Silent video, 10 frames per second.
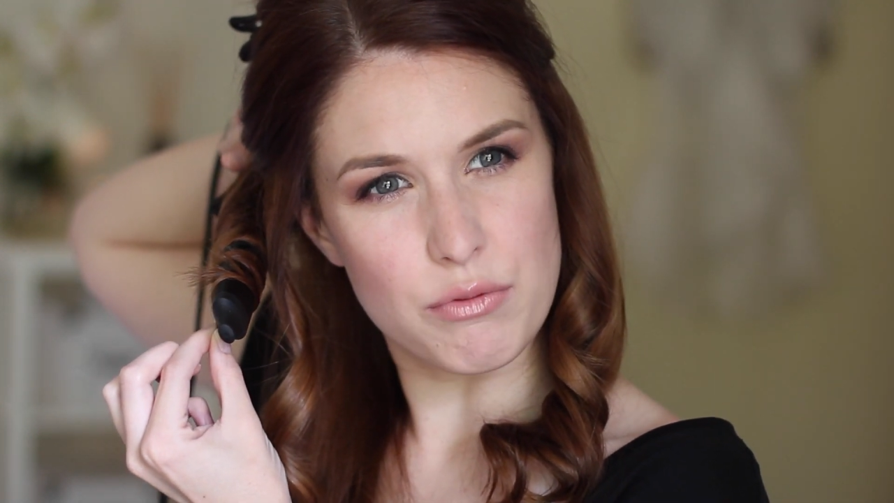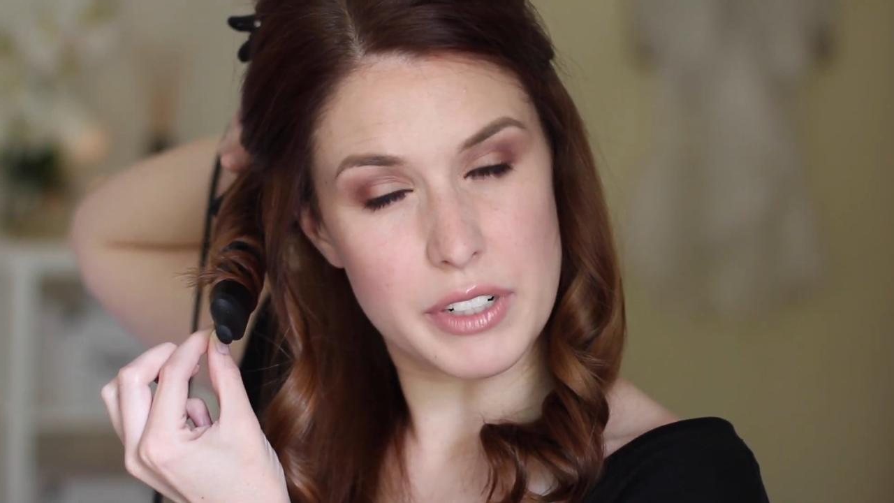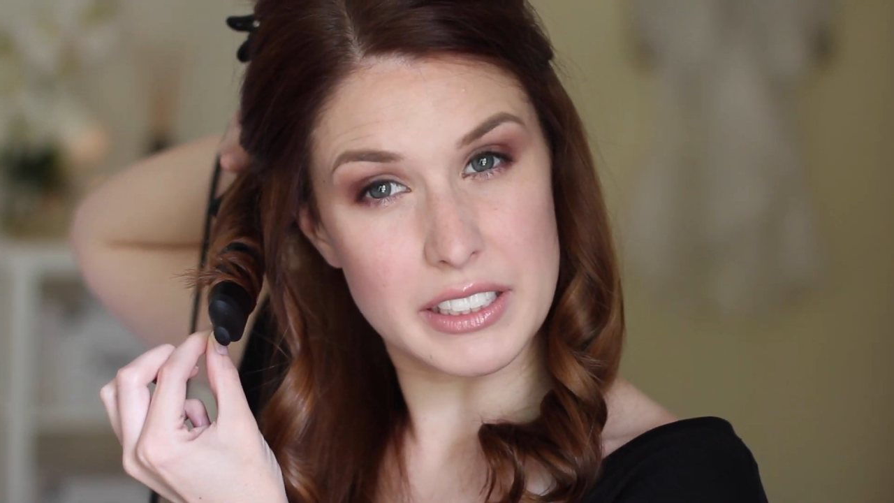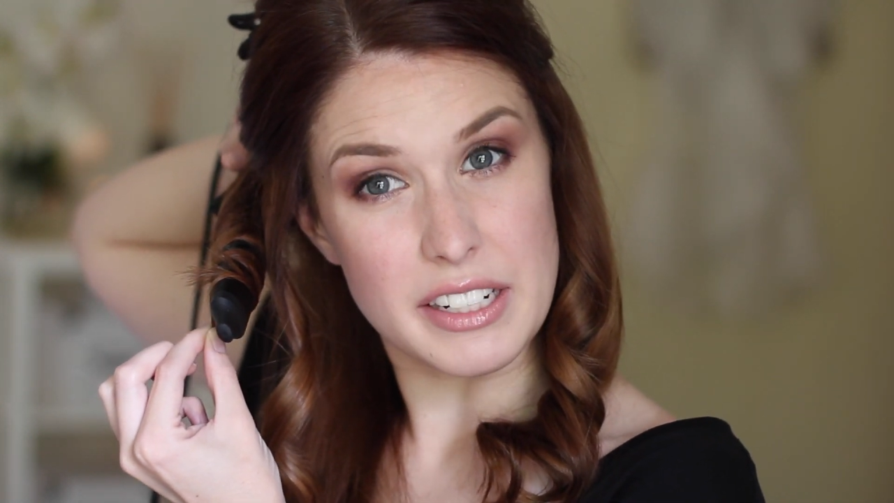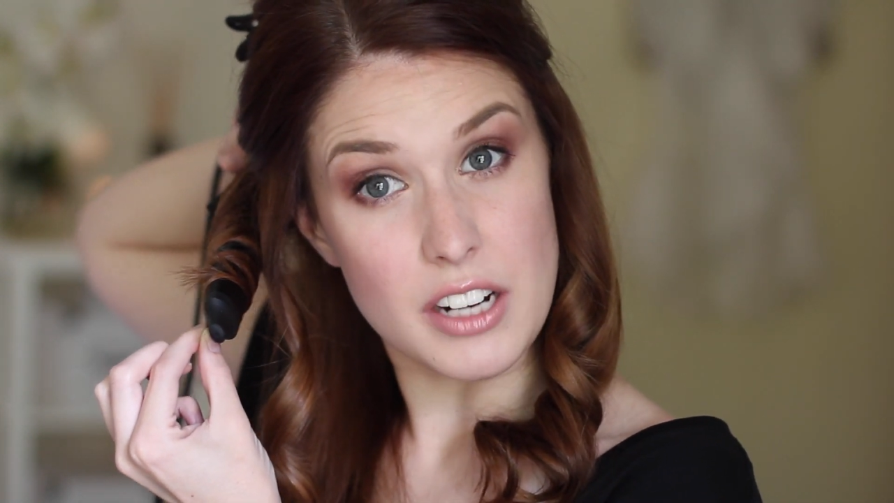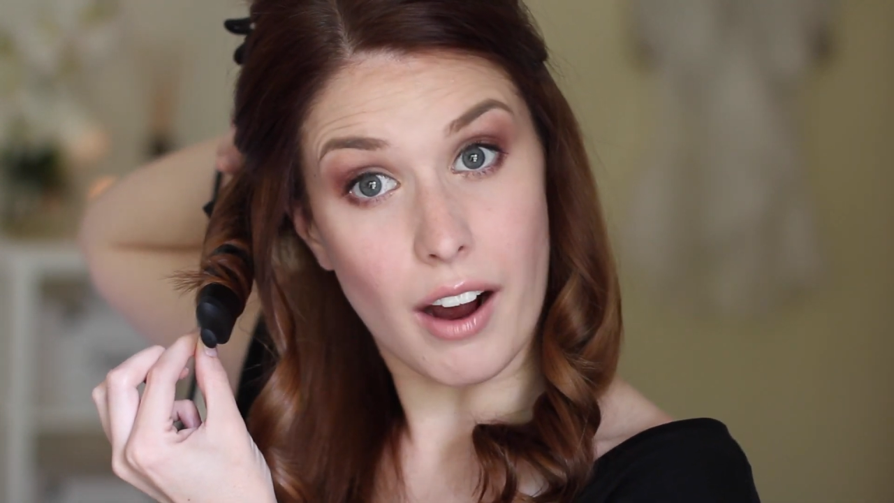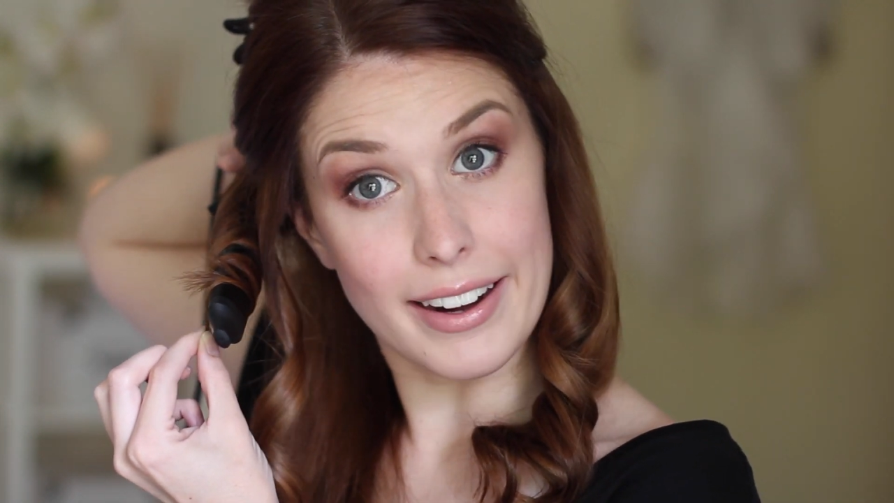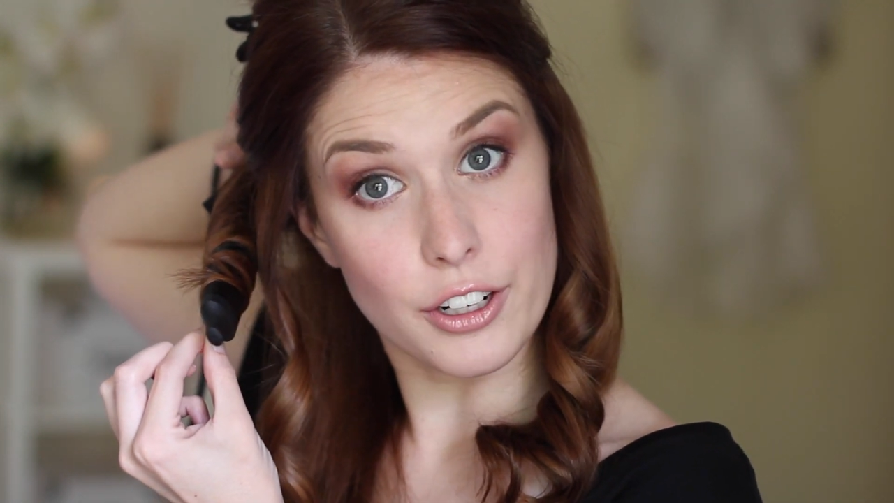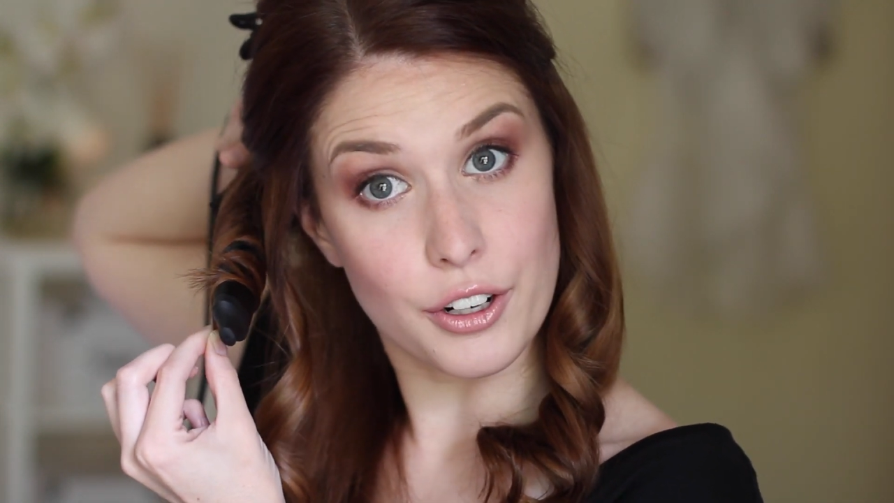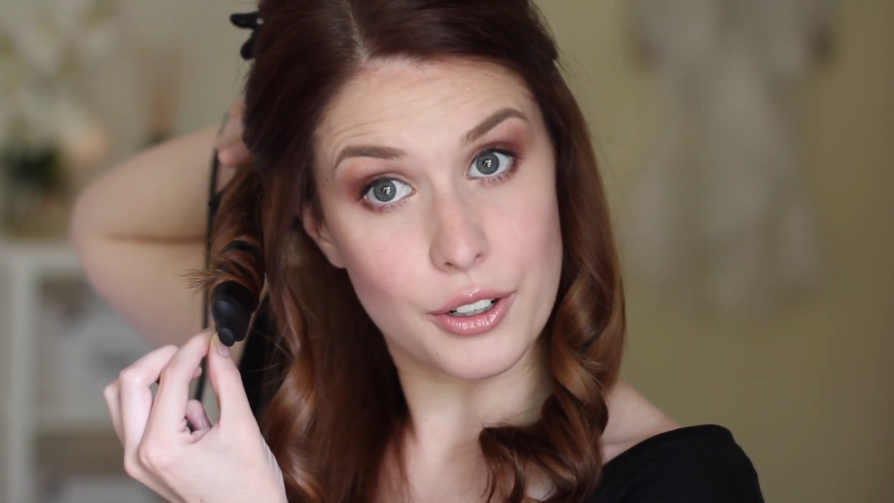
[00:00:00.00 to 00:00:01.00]
really
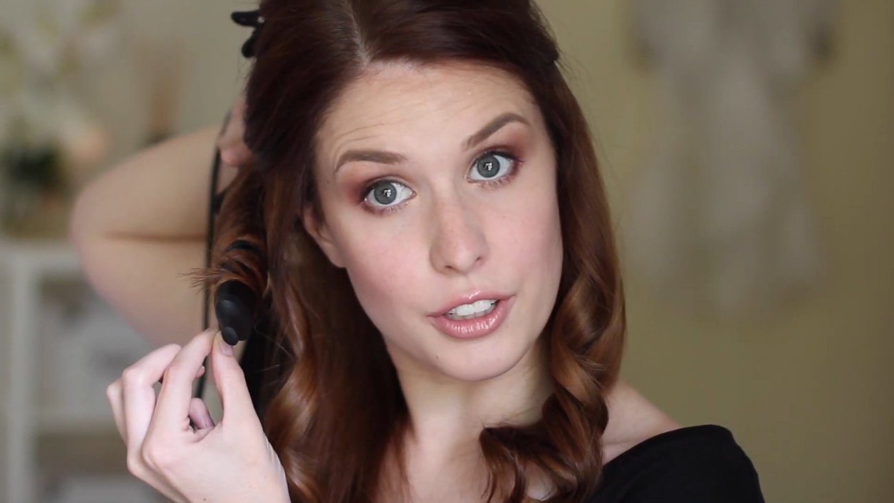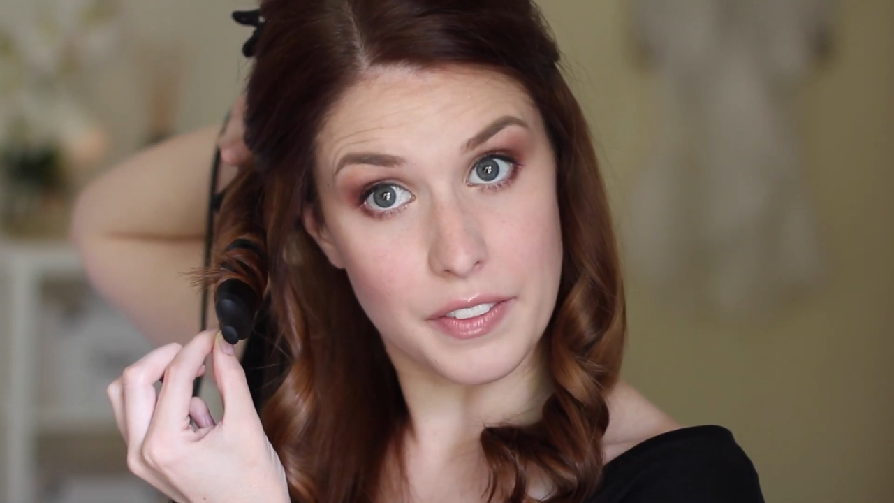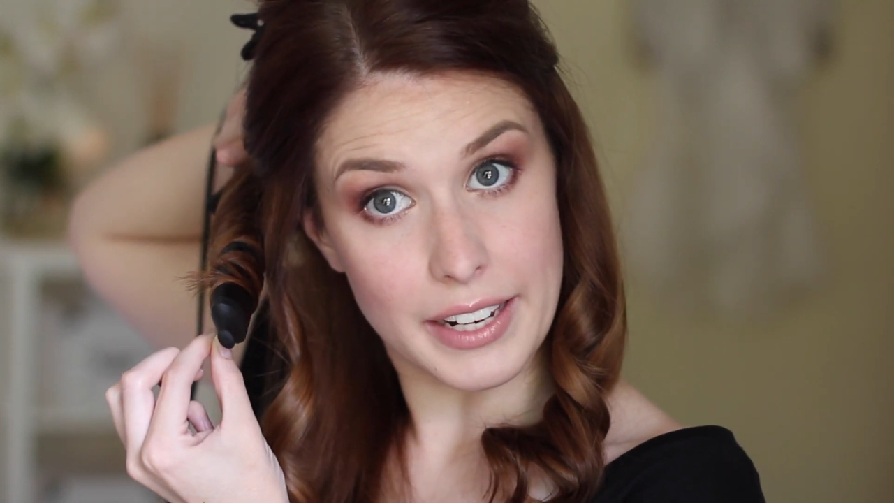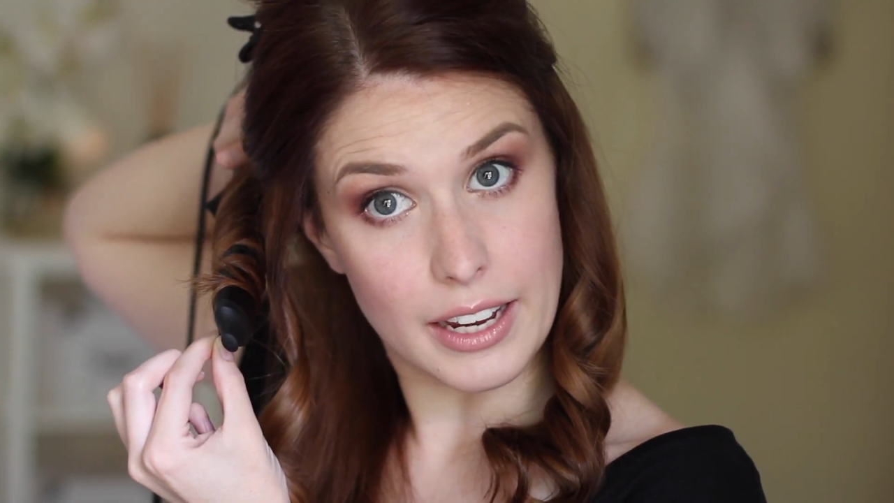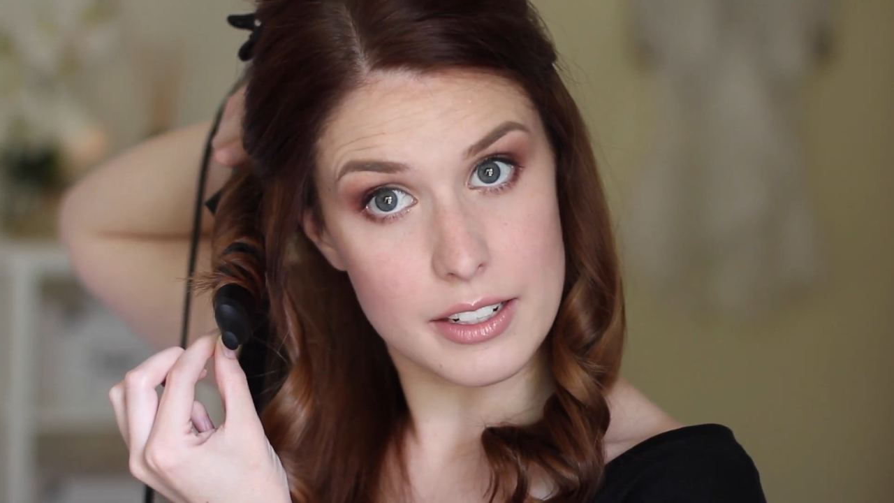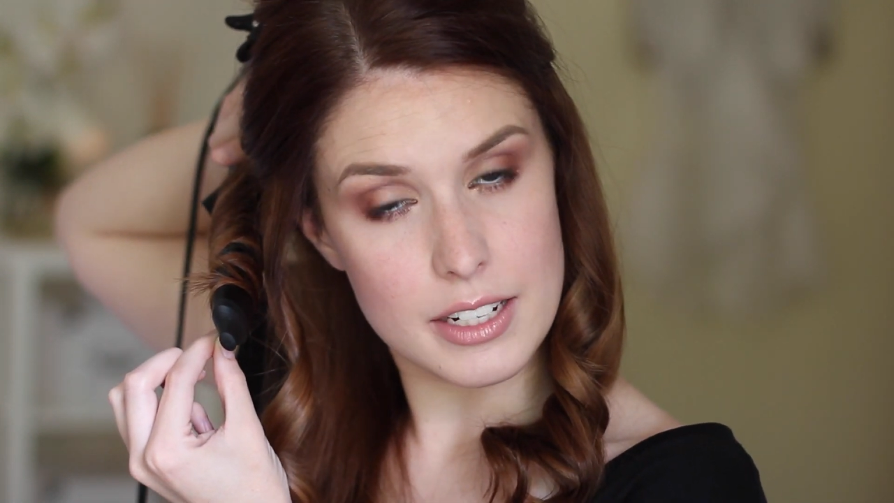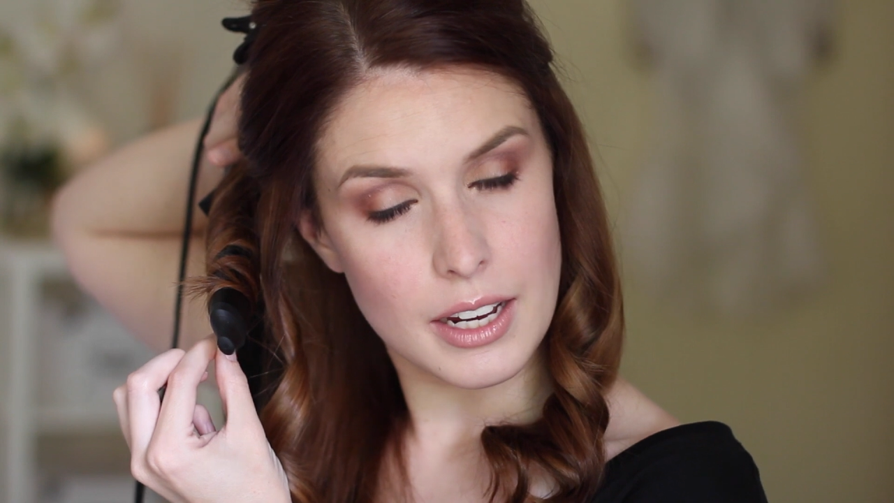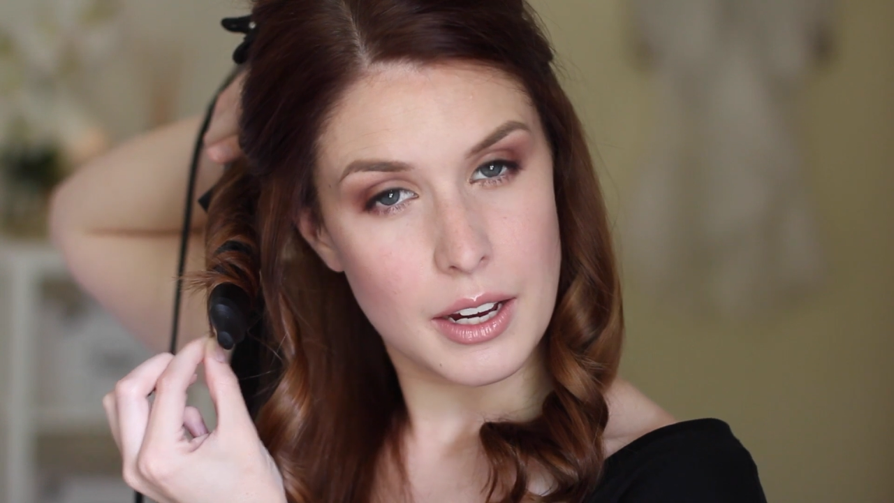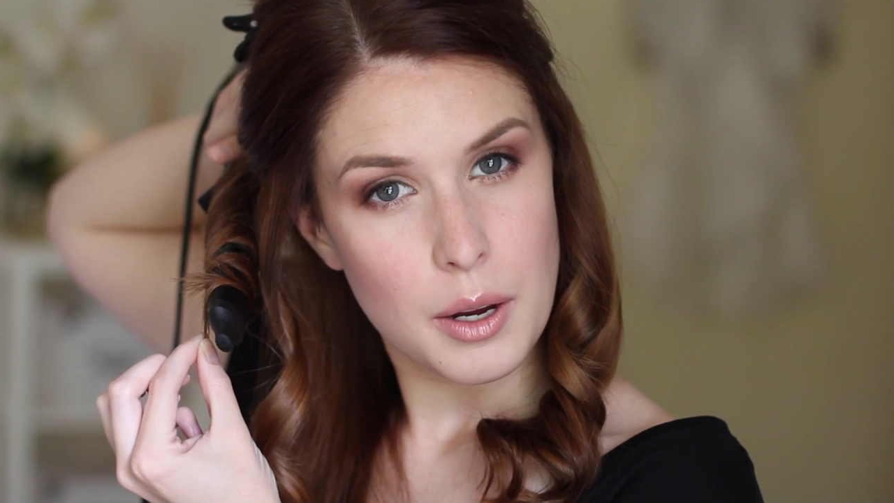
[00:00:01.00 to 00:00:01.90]
tight curl on the end.